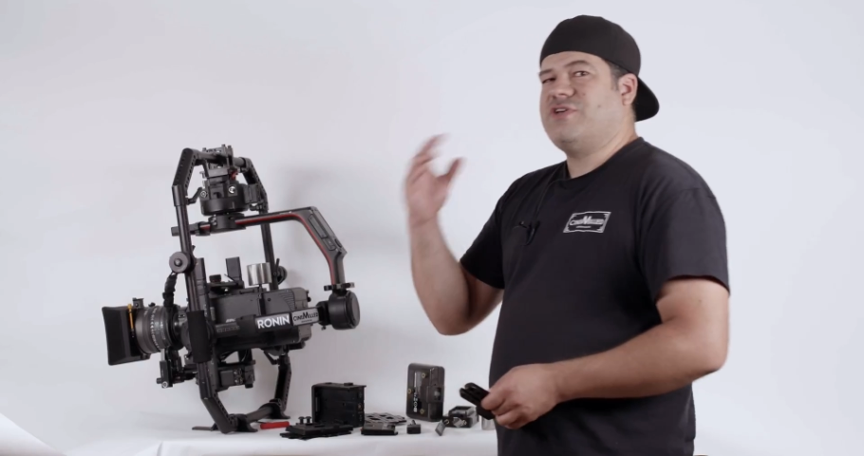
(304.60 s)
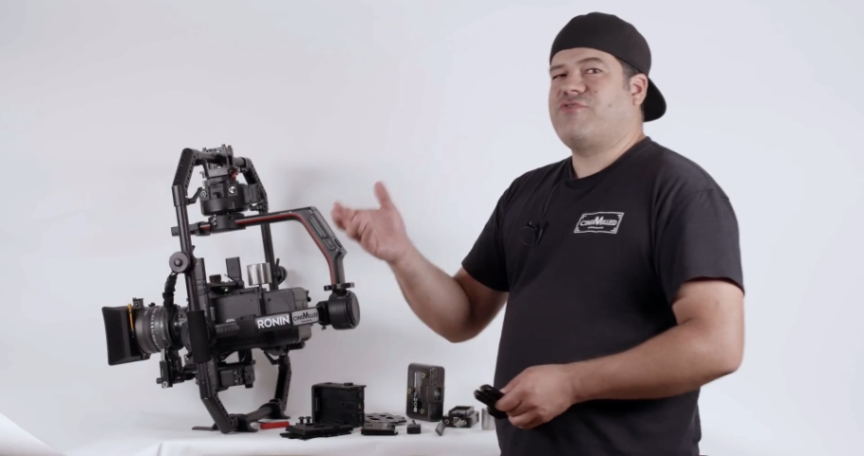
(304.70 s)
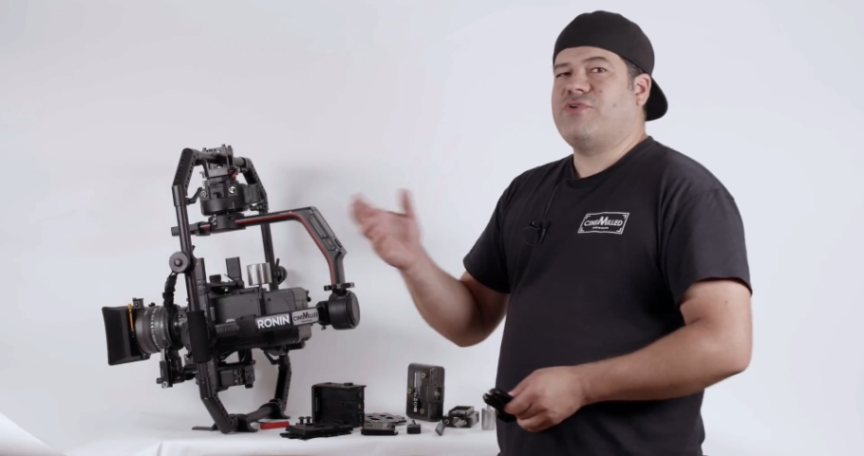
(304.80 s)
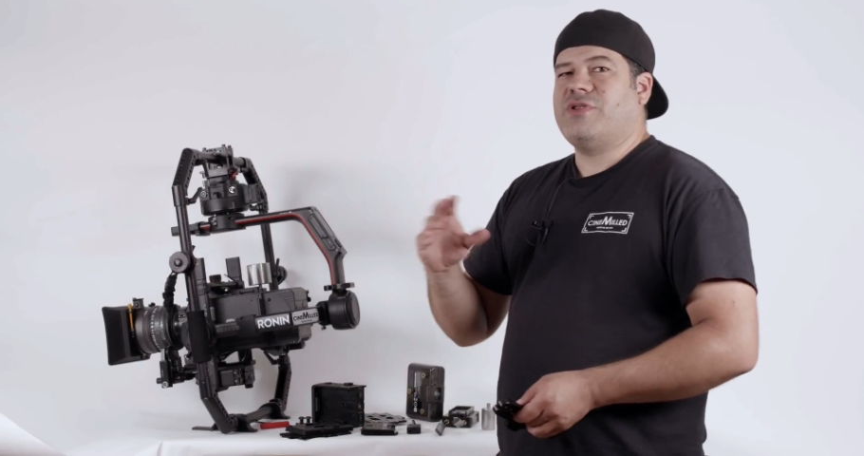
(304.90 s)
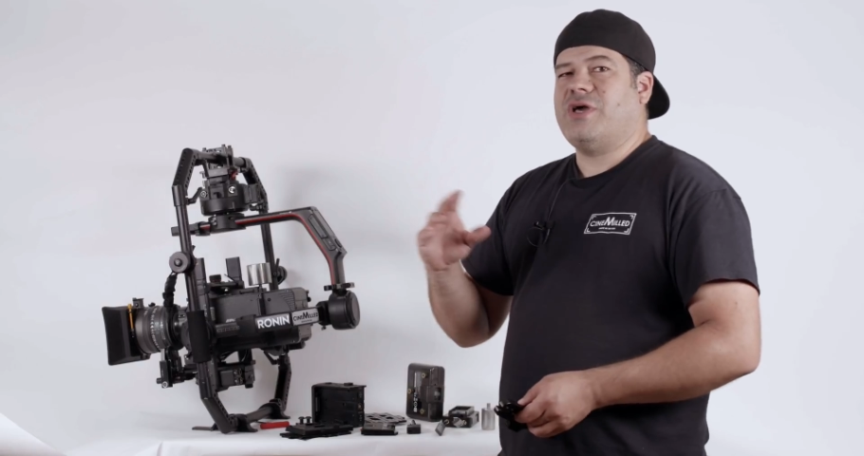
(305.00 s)

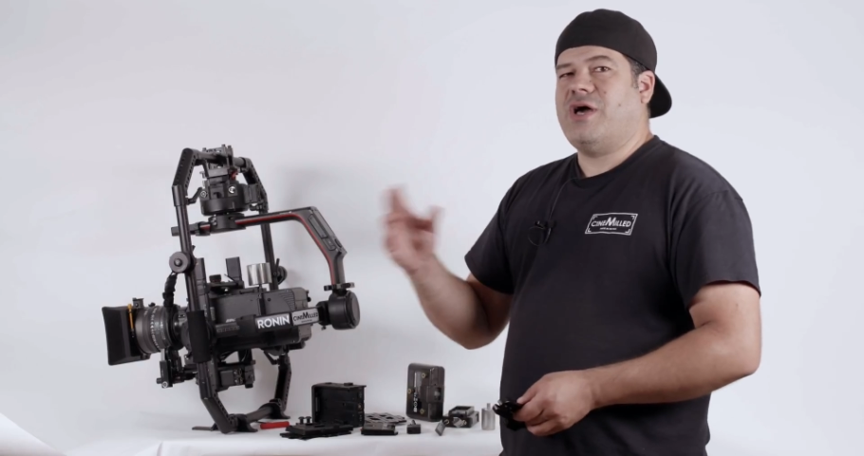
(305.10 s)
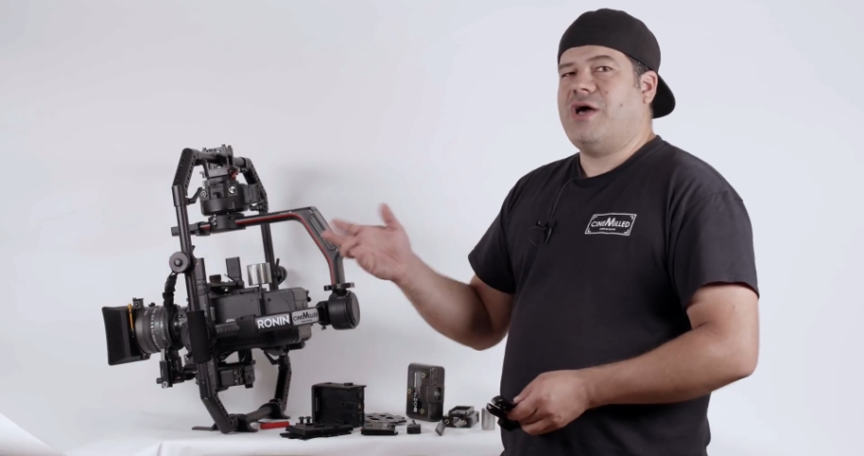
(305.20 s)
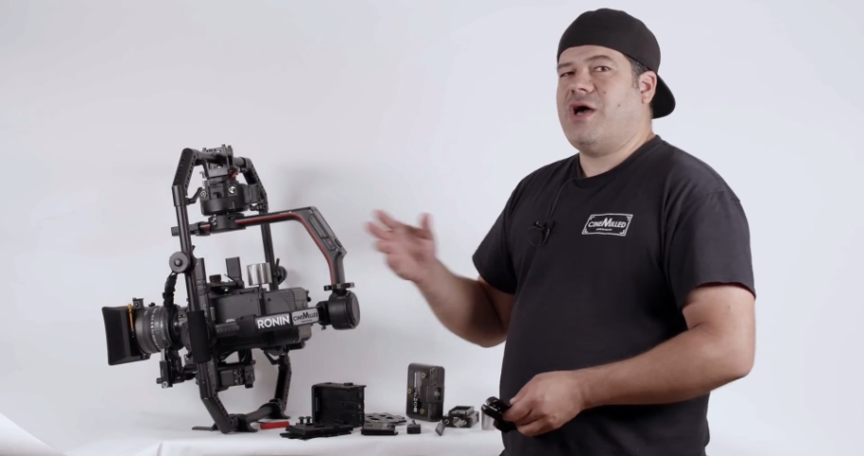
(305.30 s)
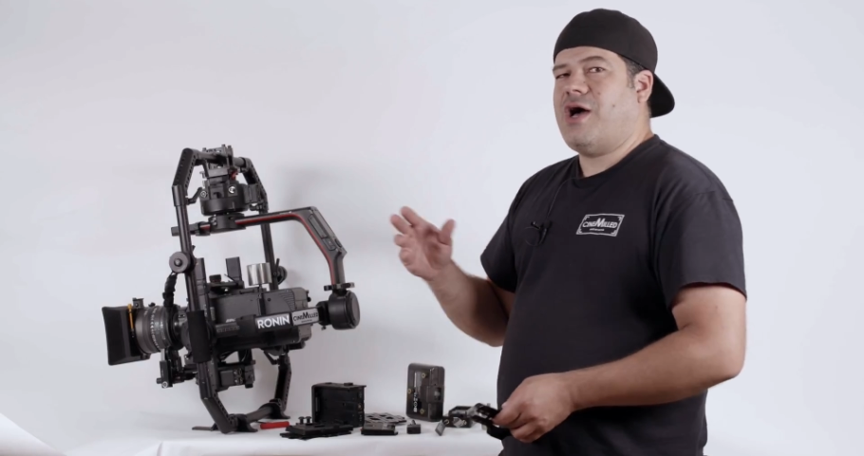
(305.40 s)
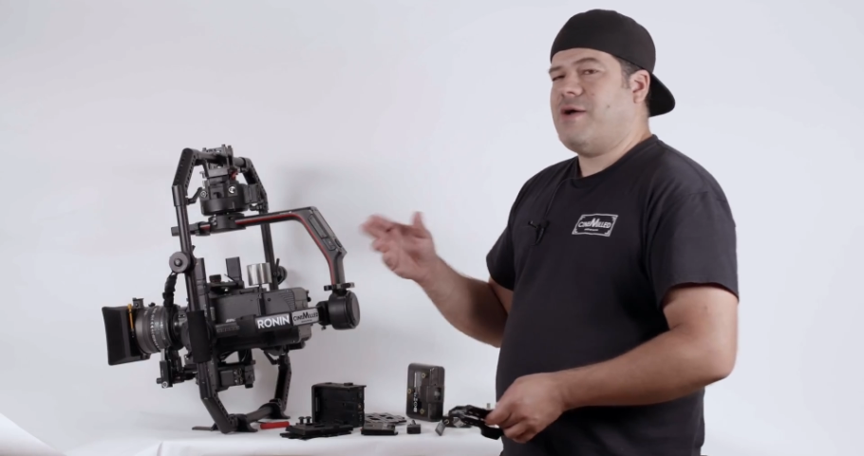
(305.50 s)
different
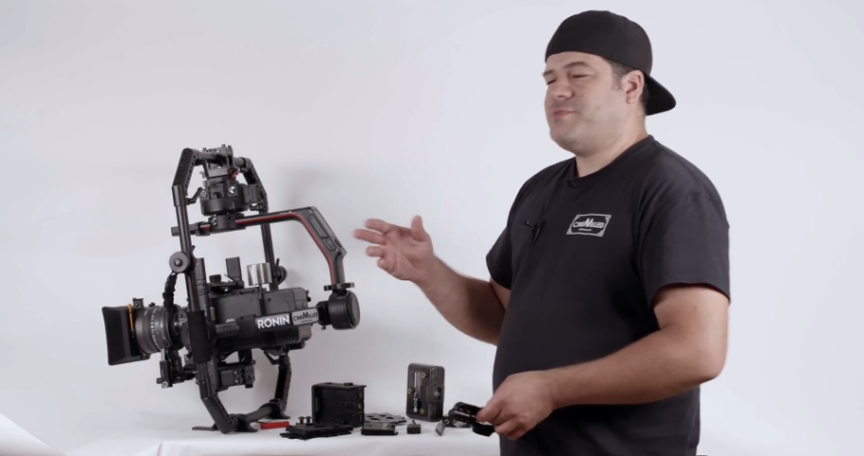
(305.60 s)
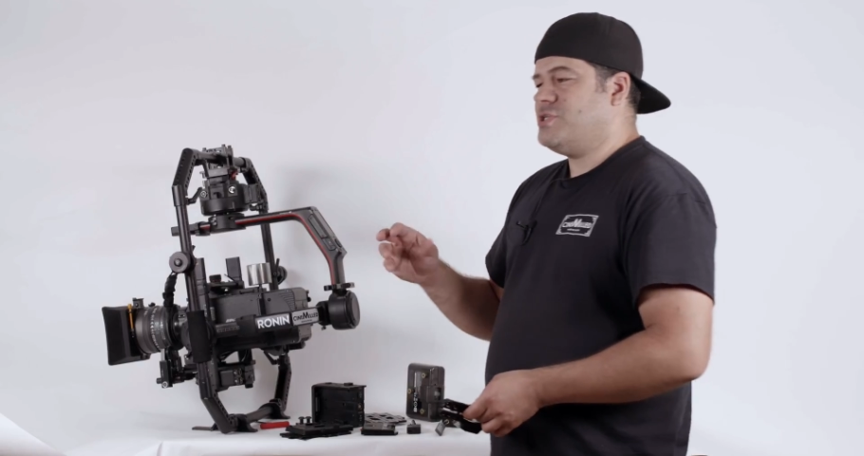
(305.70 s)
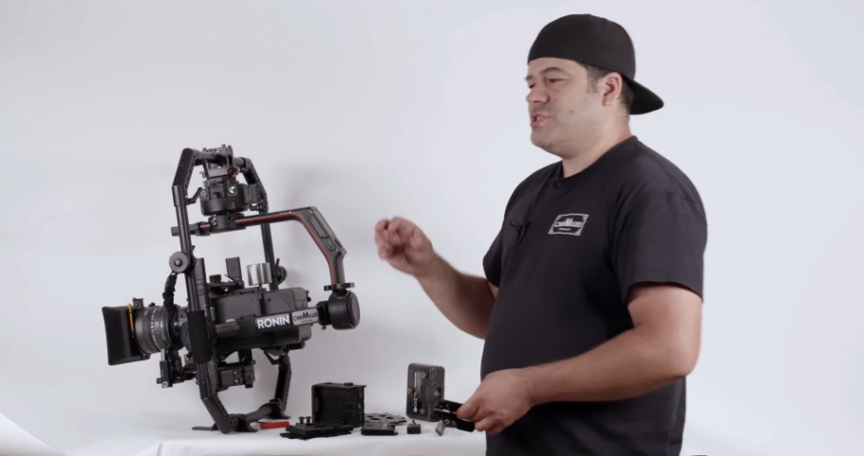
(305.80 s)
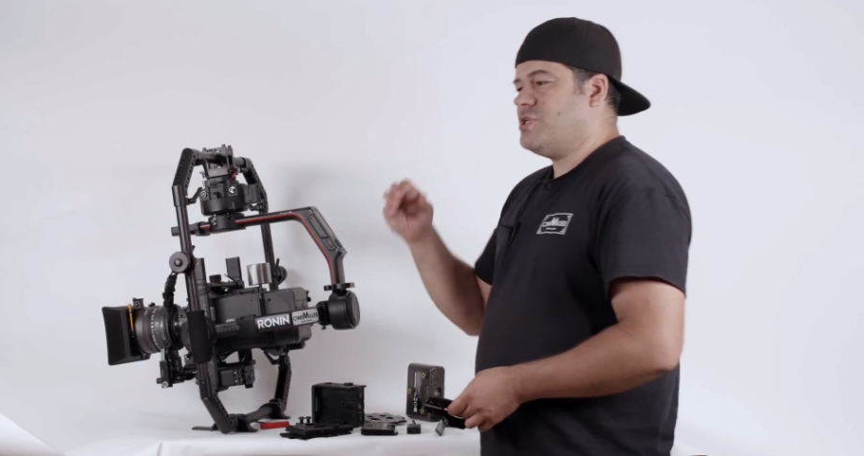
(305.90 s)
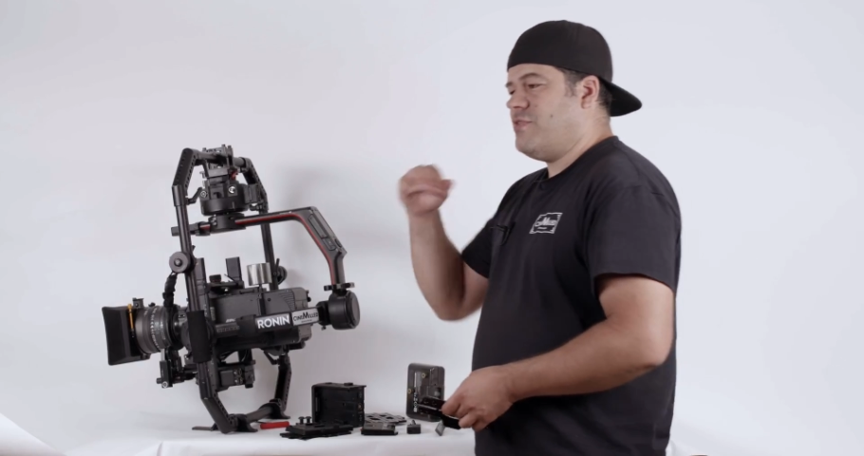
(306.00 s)

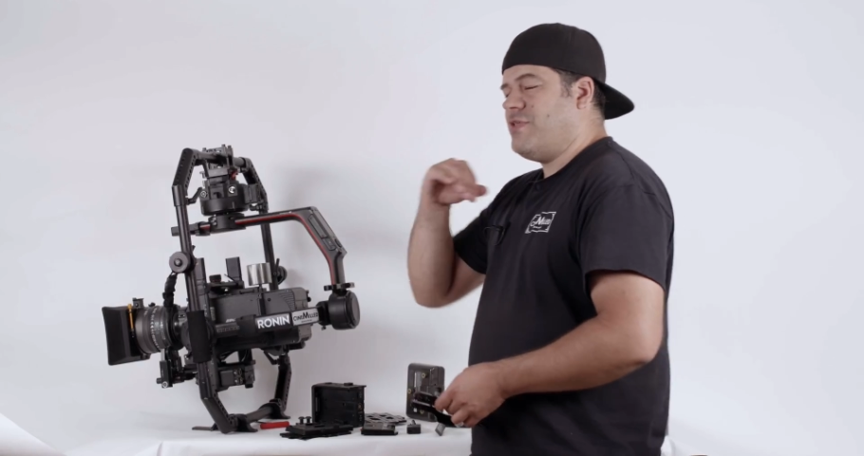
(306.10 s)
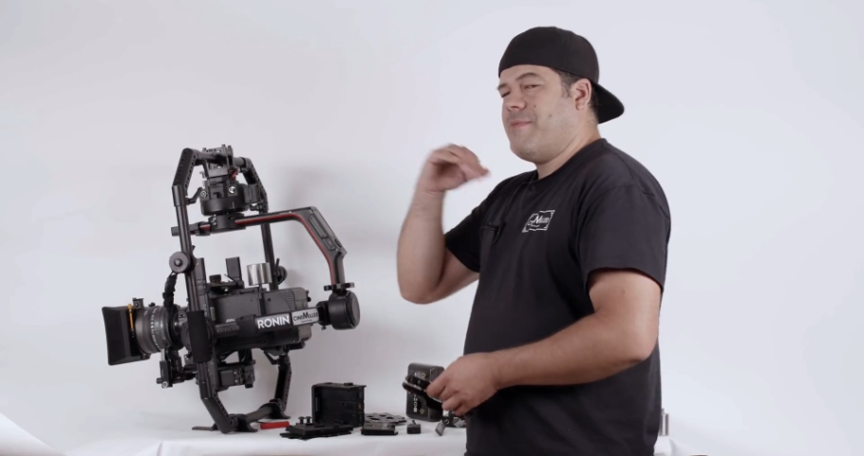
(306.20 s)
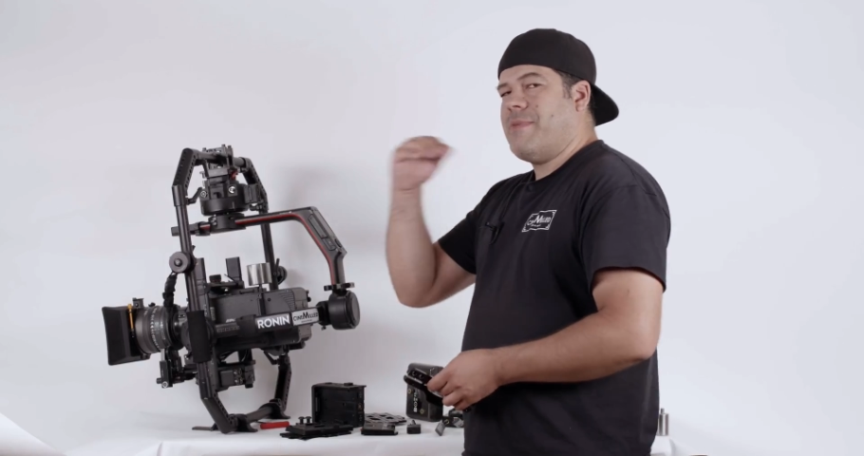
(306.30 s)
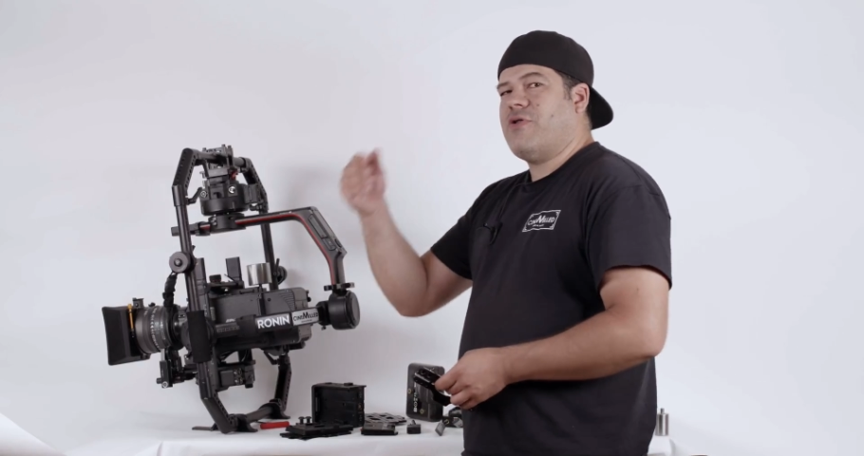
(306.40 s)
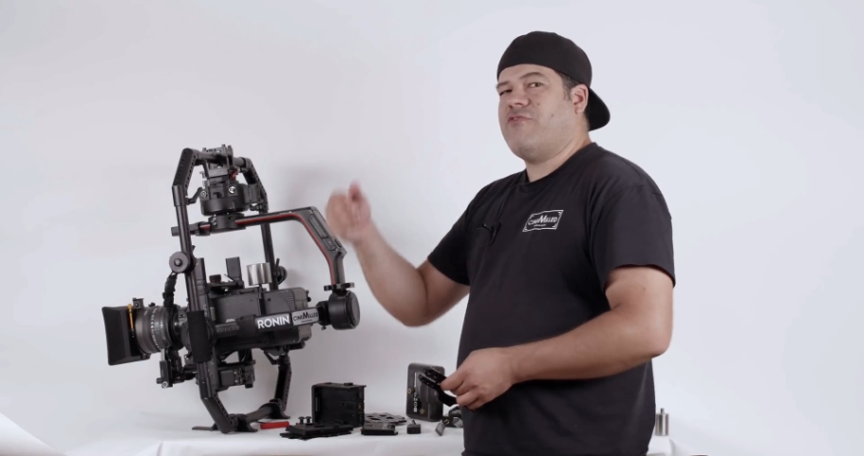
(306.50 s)
options on the
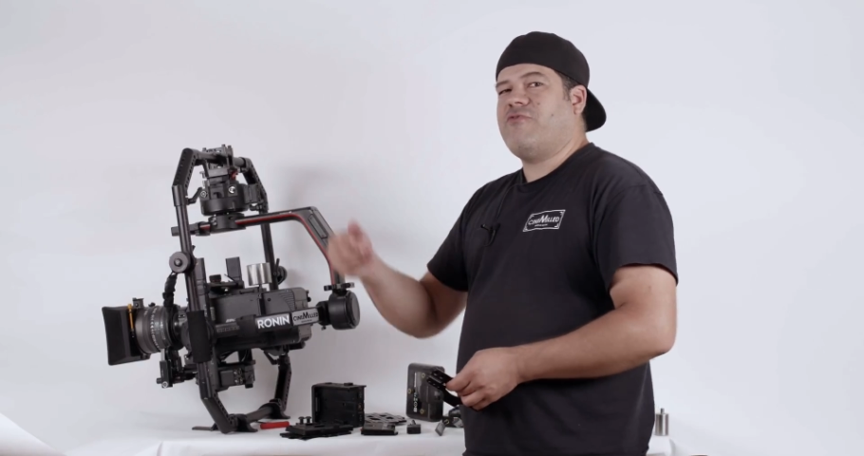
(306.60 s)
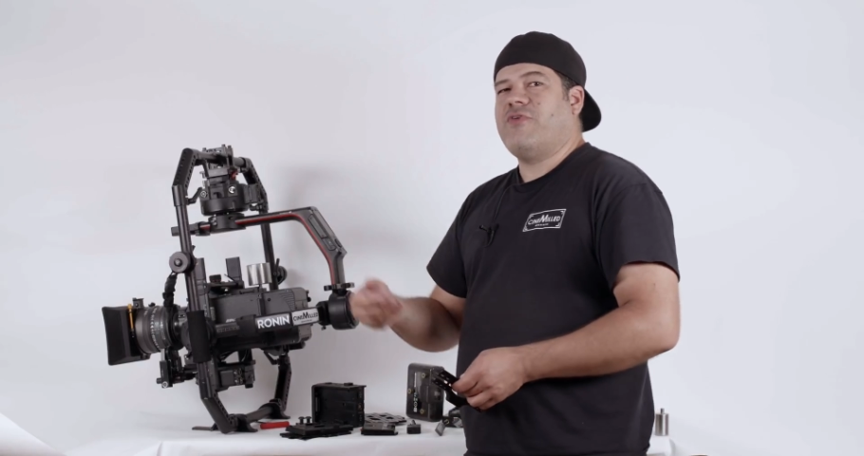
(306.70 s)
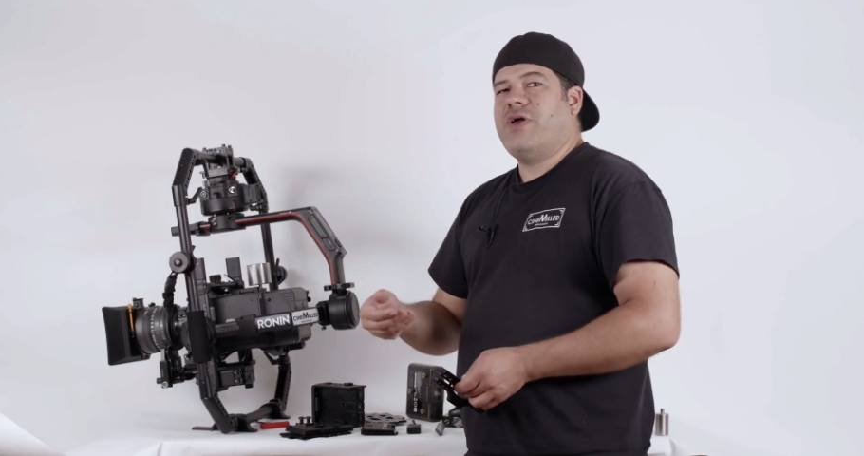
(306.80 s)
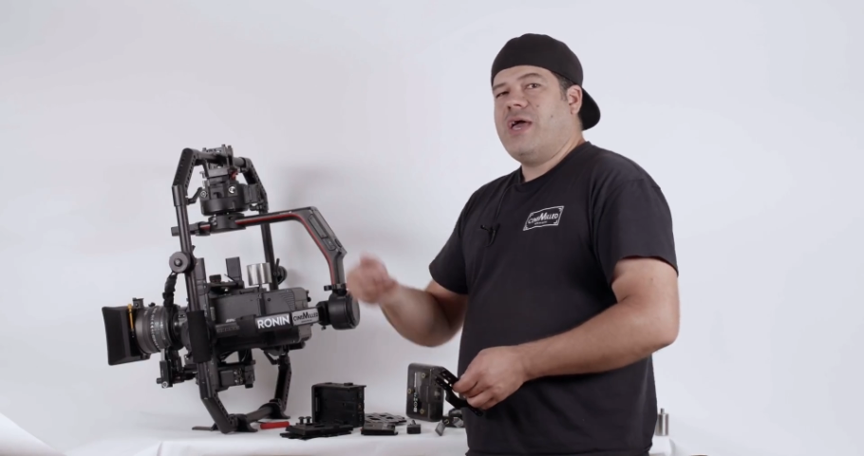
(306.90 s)
amount of